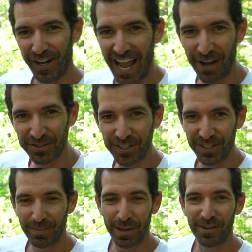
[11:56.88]

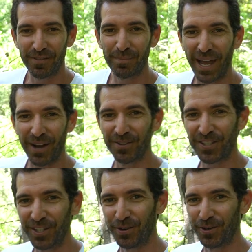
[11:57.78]
ounces, maybe even pounds,
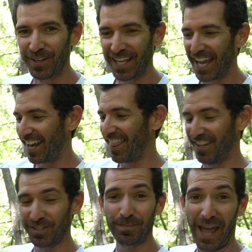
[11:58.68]
in order to get
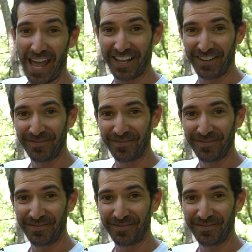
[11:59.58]
this pack.